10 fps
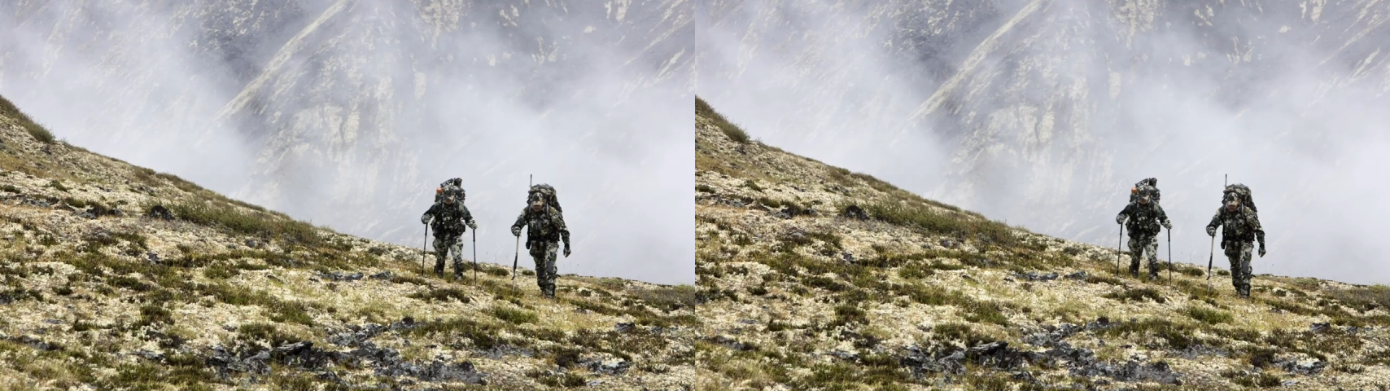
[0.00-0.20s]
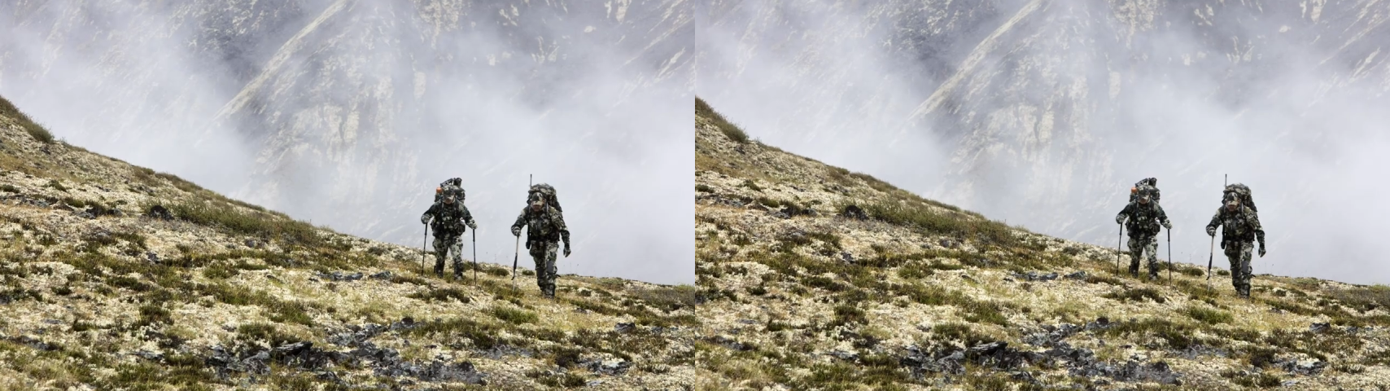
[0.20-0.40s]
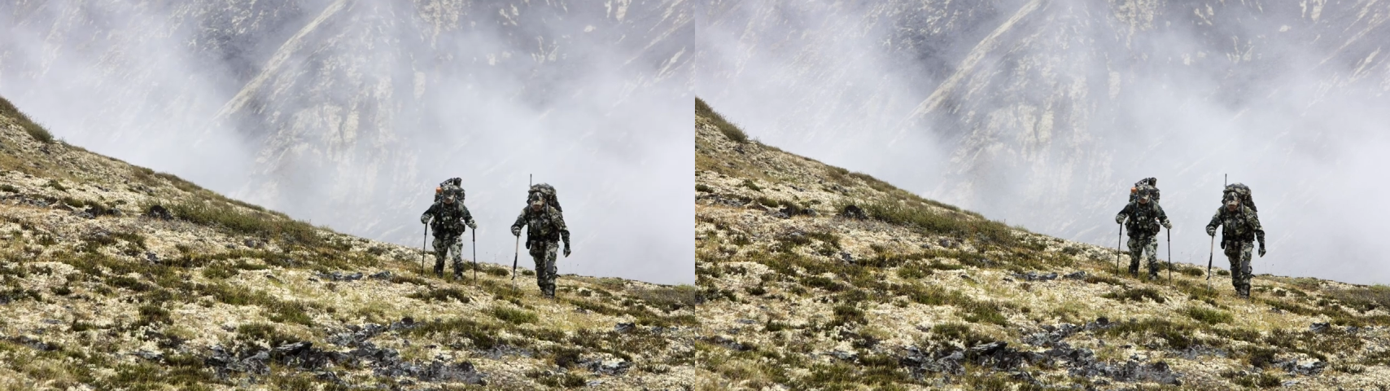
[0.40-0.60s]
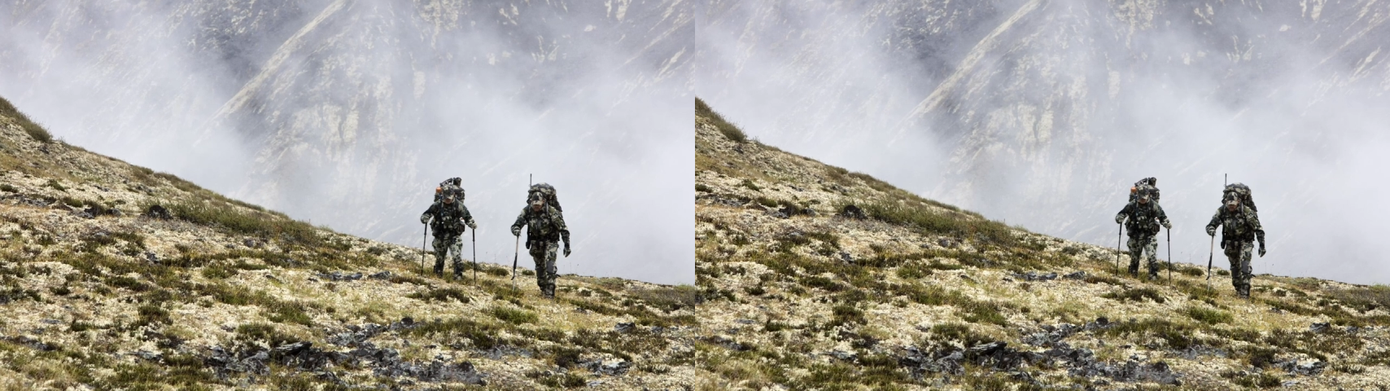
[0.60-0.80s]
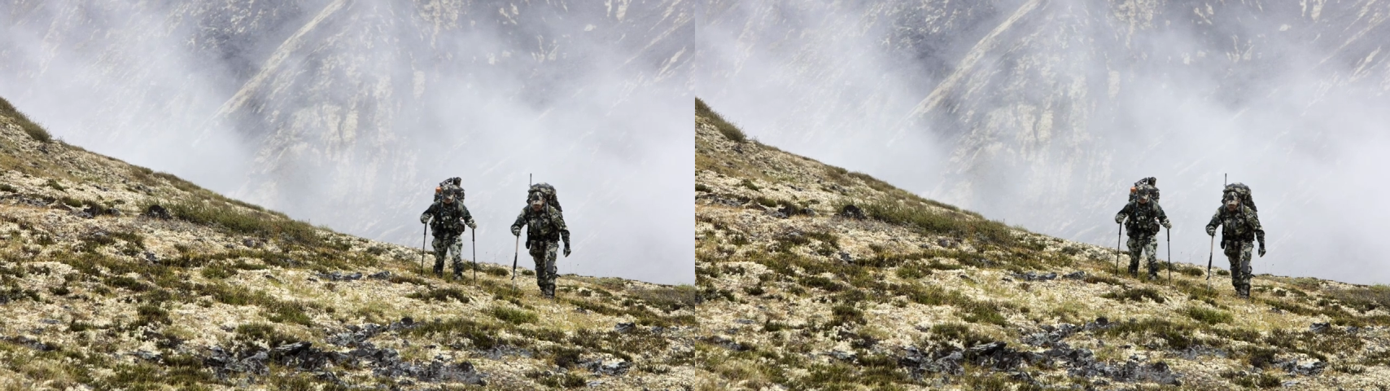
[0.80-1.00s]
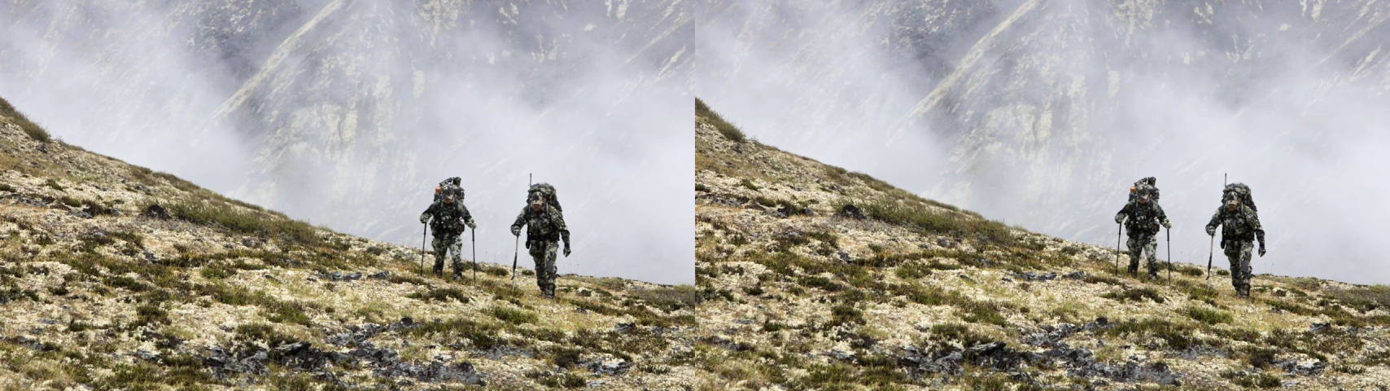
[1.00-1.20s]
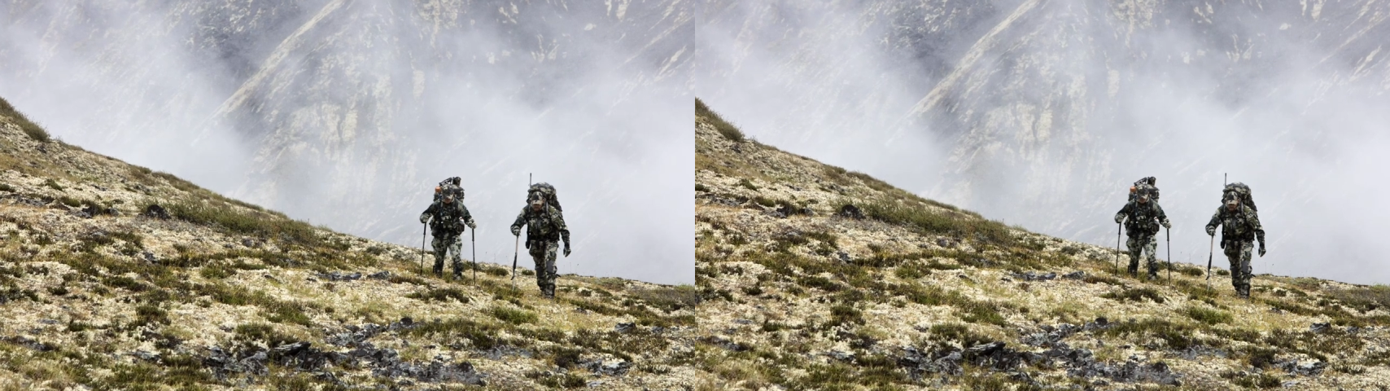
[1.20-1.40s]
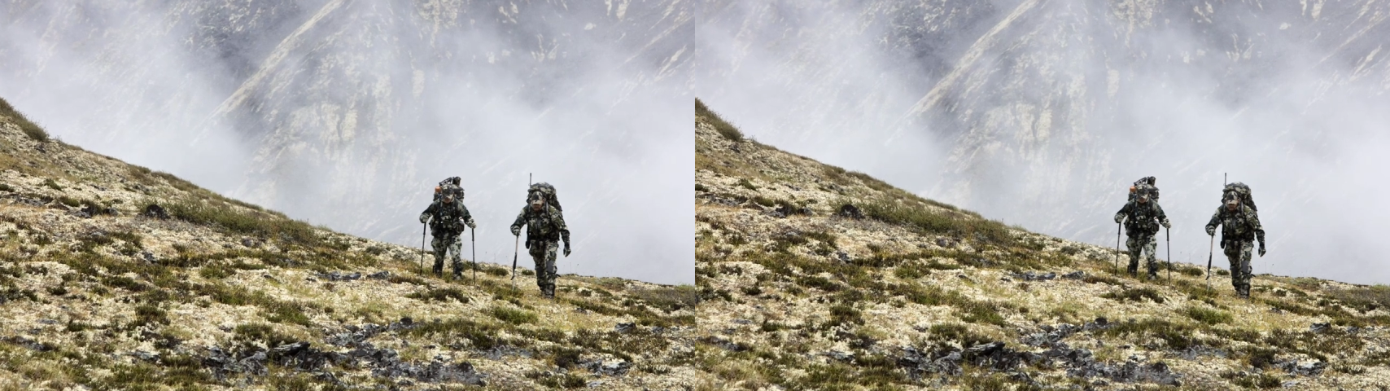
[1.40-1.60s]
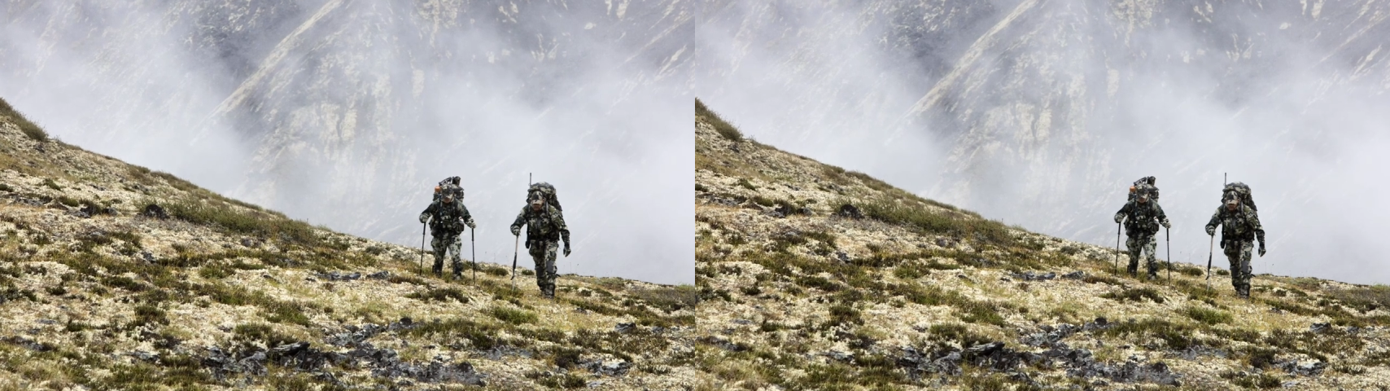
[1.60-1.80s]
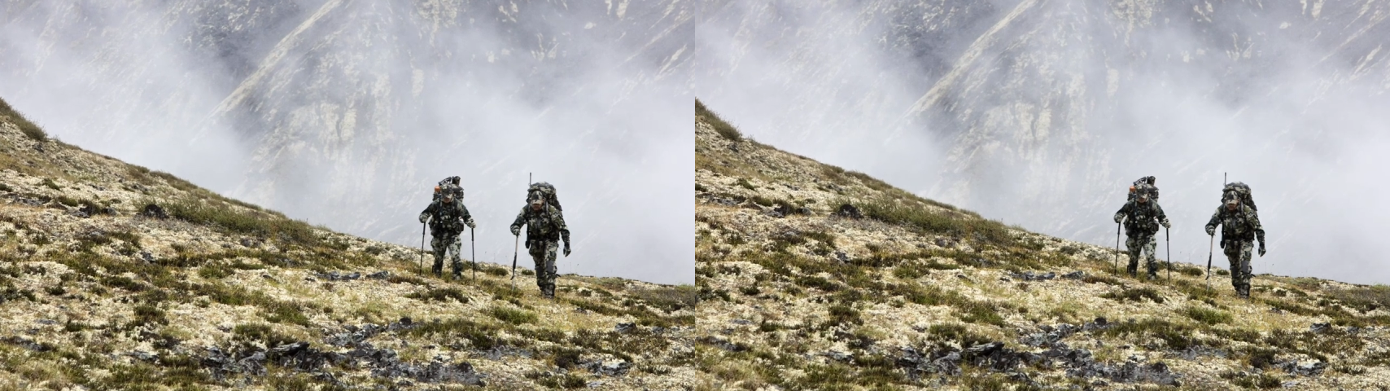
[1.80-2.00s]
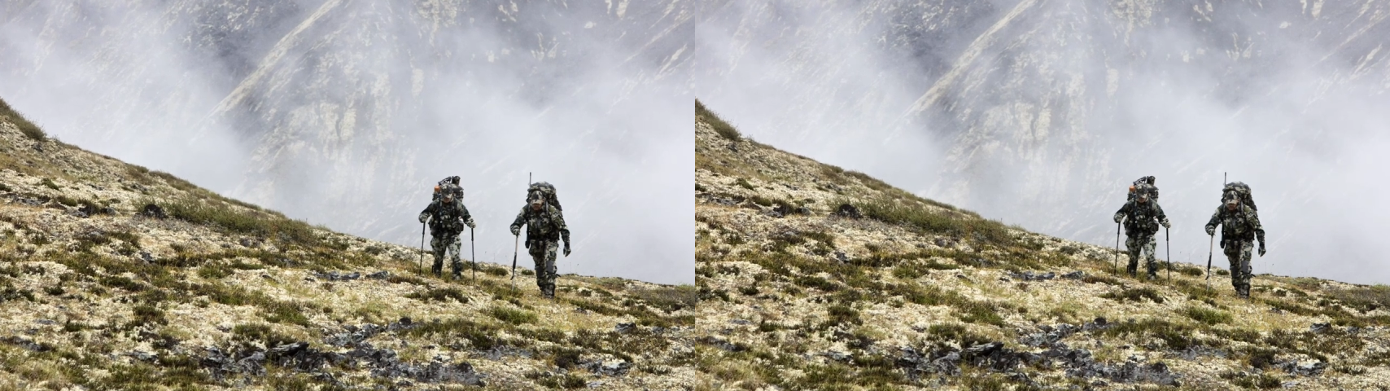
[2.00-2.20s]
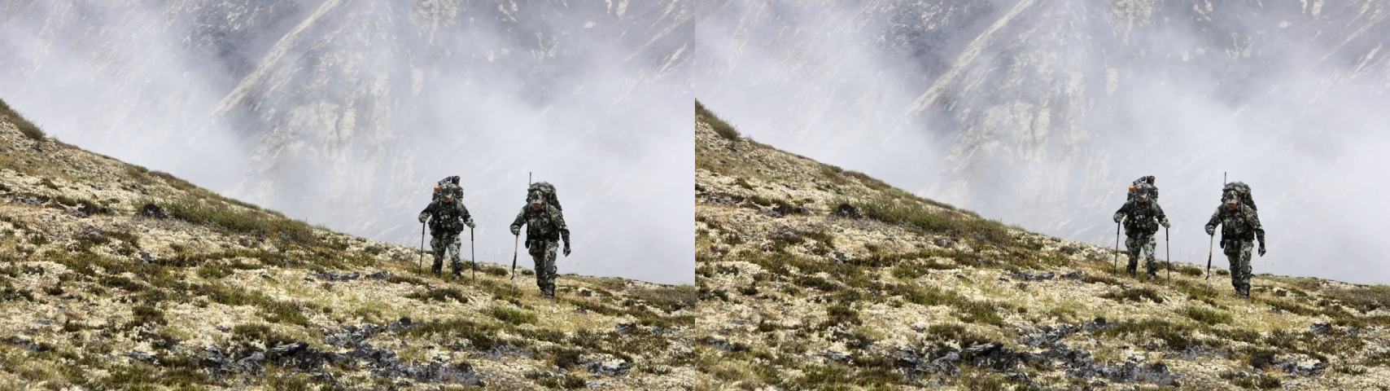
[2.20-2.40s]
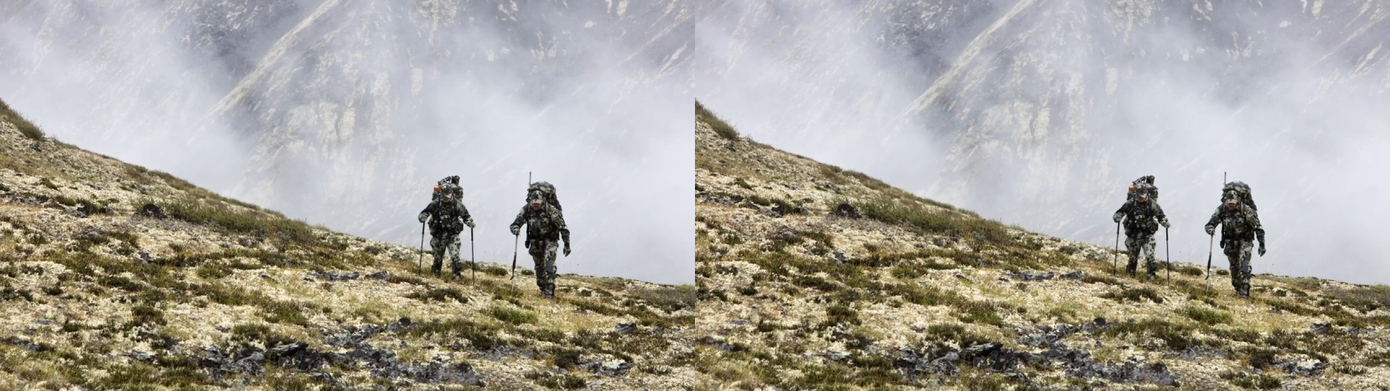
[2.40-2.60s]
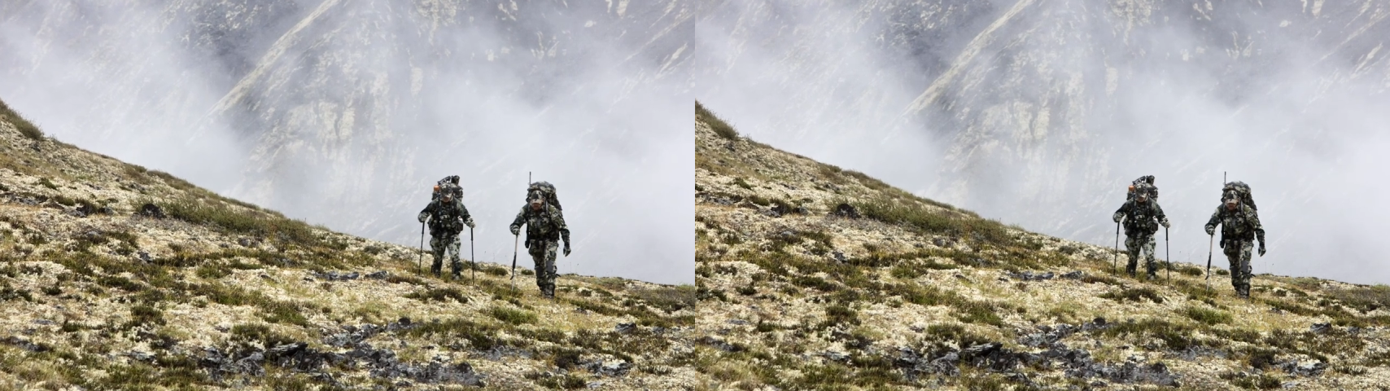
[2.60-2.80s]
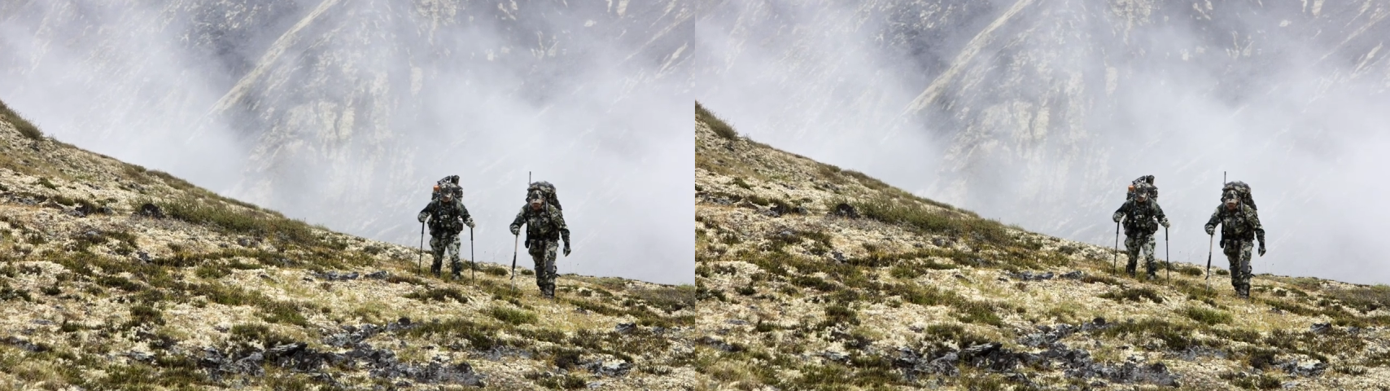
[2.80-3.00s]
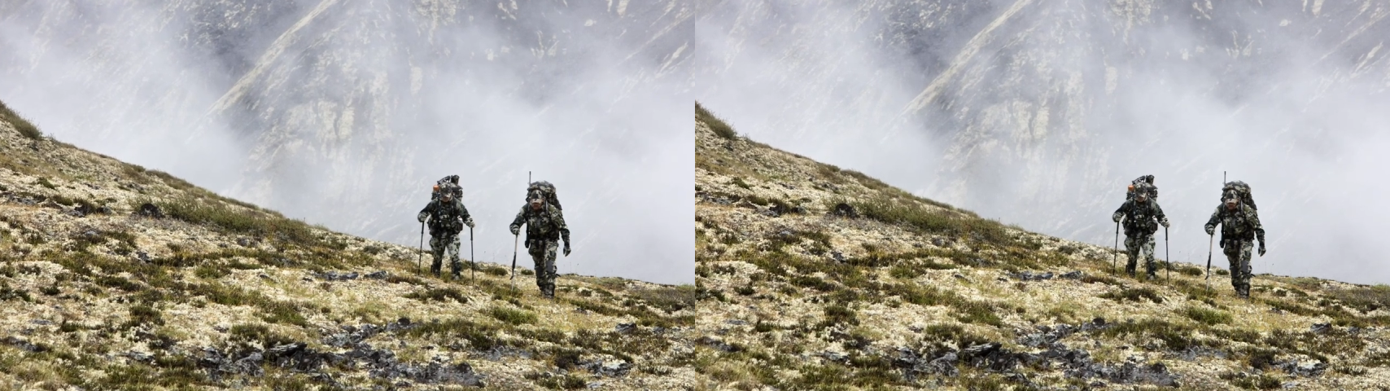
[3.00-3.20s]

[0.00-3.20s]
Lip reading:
Nobody's mouth can be seen.